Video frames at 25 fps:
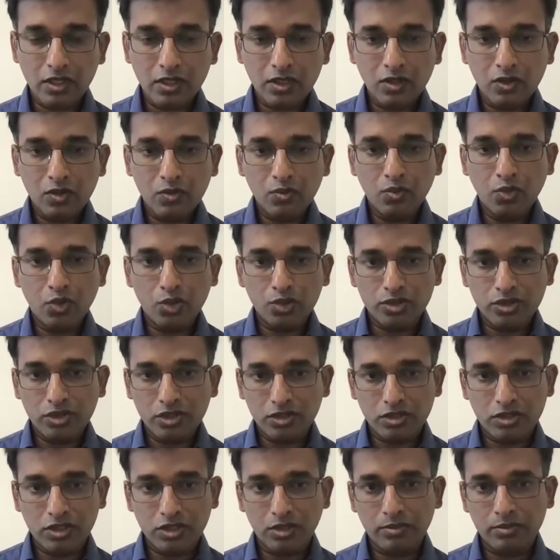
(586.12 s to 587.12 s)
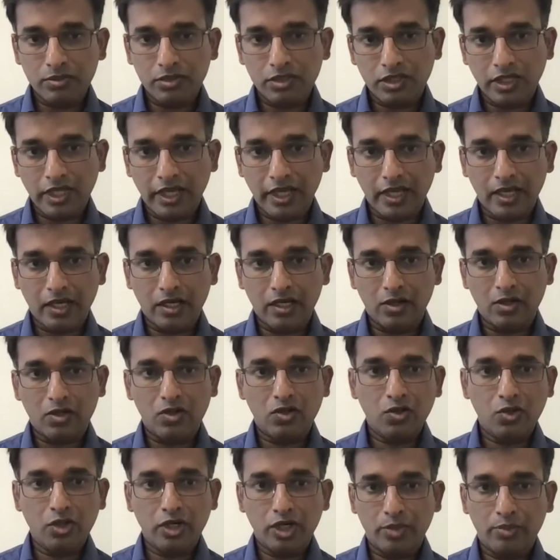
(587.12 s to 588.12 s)
Most systems are
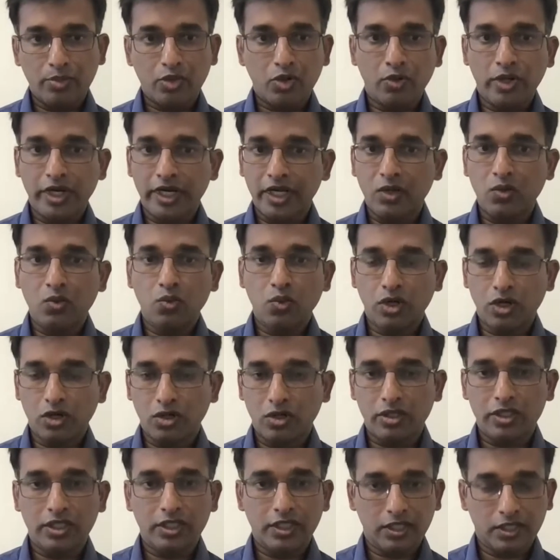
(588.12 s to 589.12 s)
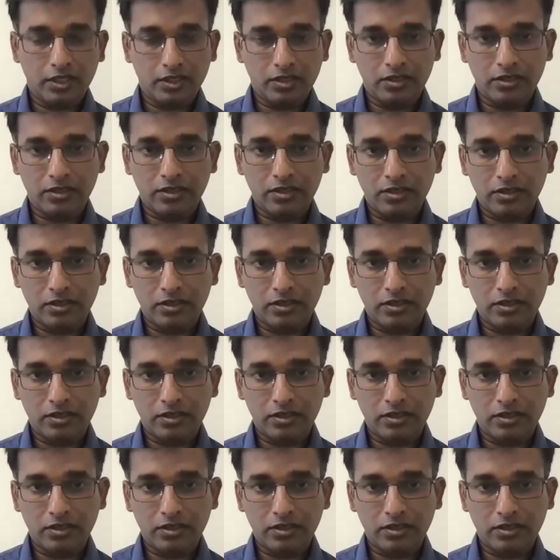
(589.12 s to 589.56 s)
good at providing one or the other,